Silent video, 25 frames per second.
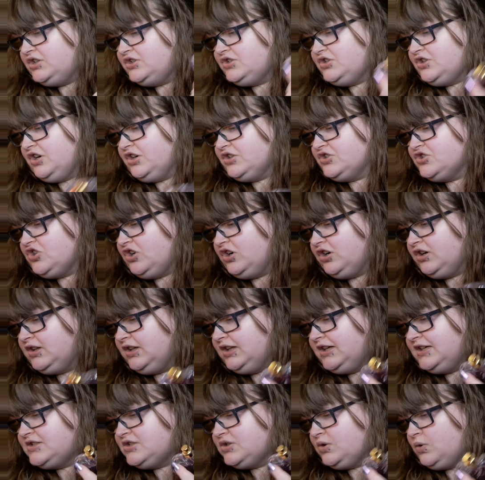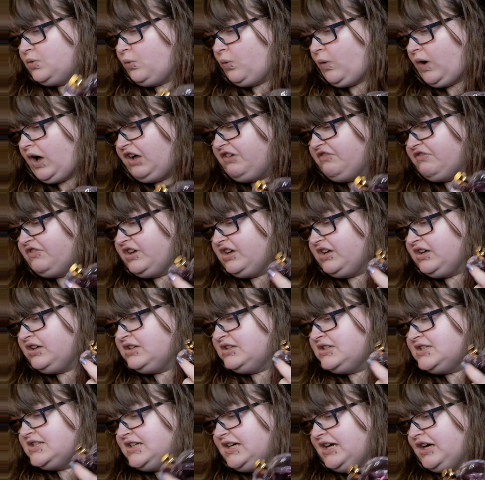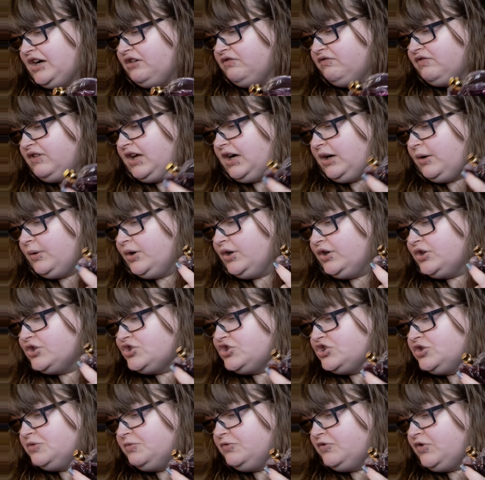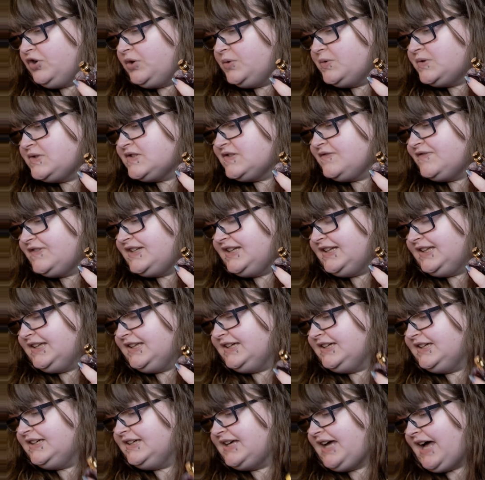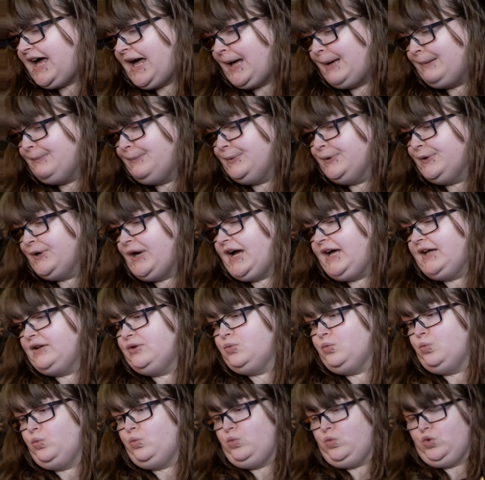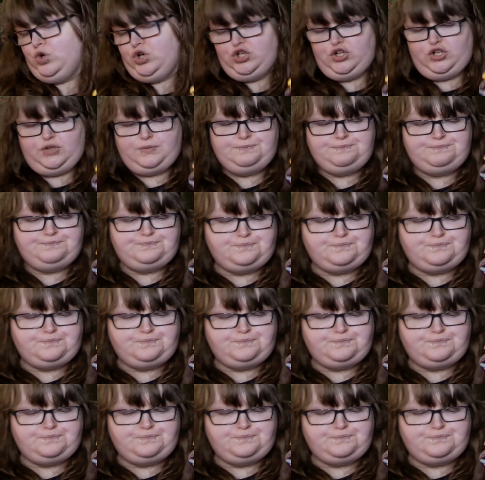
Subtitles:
dark chocolate, guava, tiara flower, tuberose, vanilla, amber, and wood.